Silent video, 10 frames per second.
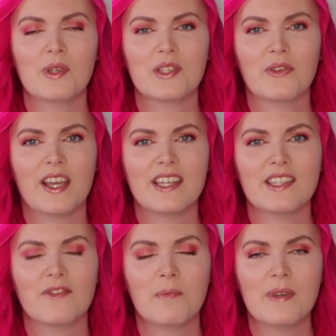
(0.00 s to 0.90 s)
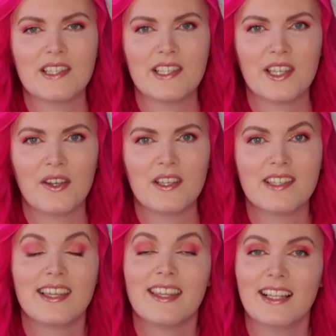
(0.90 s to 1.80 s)
was created for business
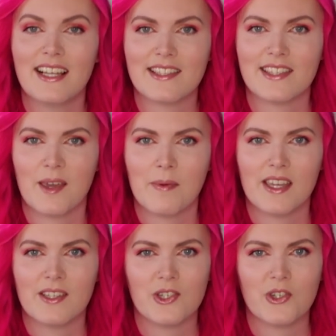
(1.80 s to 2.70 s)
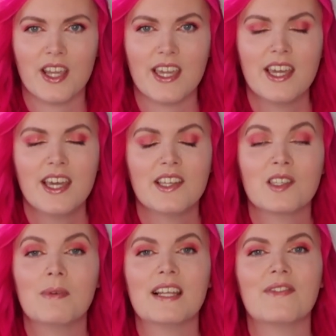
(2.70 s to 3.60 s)
owners in the landscaping industry
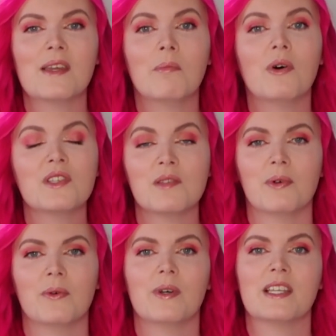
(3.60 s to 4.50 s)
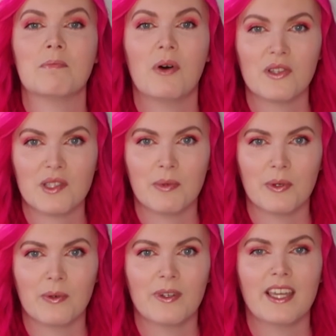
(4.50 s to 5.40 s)
to believe the impossible is
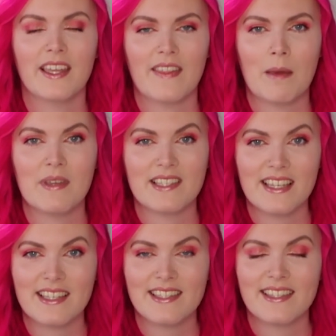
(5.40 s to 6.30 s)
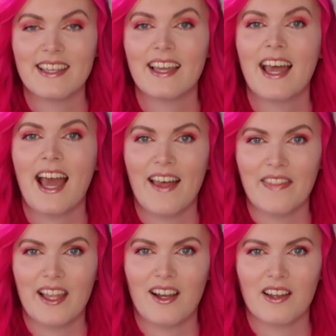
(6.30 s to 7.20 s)
possible in their business
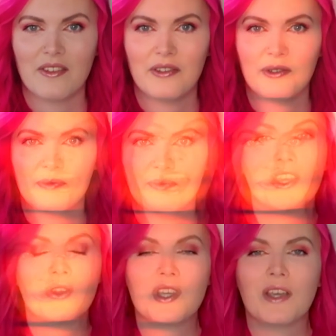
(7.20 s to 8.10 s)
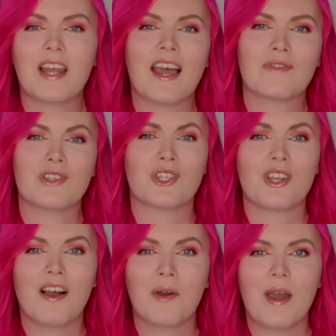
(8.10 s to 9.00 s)
and their life. You don't have to
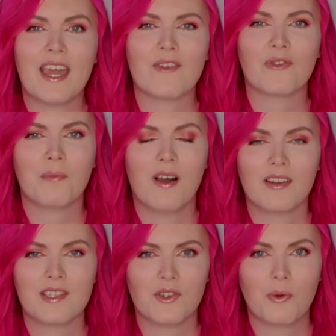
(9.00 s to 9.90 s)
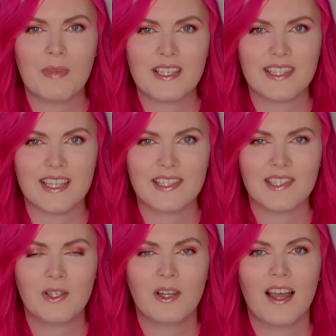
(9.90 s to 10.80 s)
shy away from marketing your
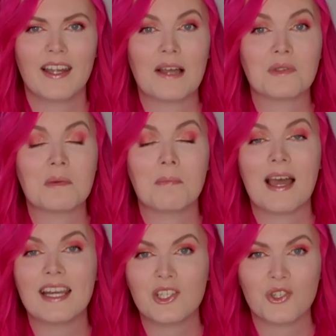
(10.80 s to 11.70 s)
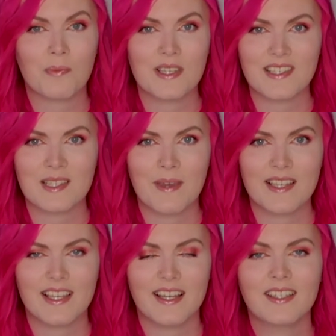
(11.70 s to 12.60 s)
business. You learn how to manage your business
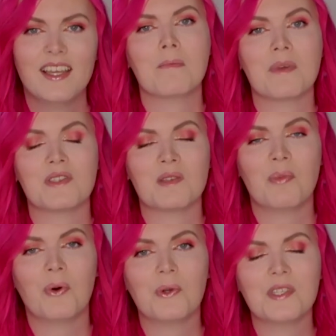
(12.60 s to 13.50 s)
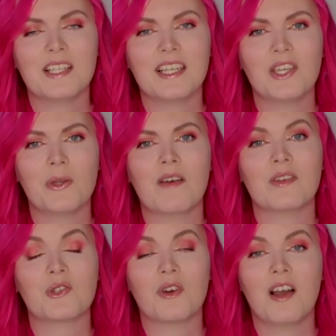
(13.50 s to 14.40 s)
better. And most importantly, you have
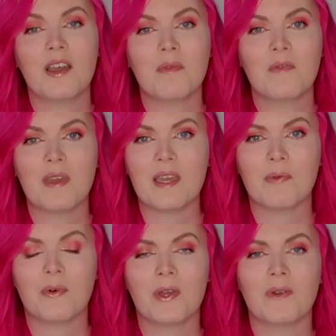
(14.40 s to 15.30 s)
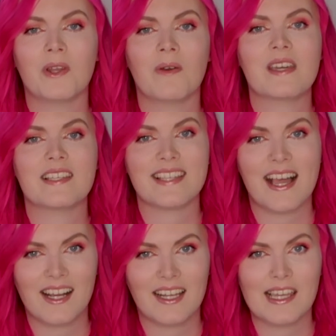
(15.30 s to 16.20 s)
a tribe of people who know
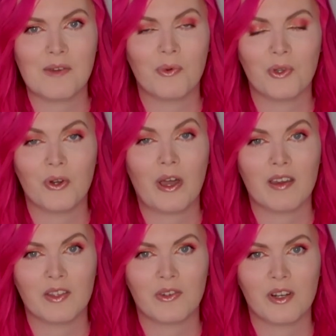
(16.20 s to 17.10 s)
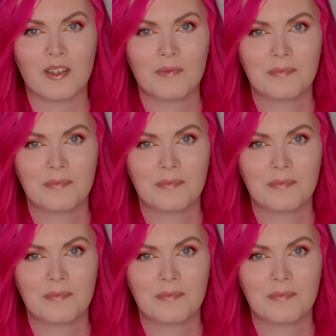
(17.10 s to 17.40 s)
exactly what you're going through.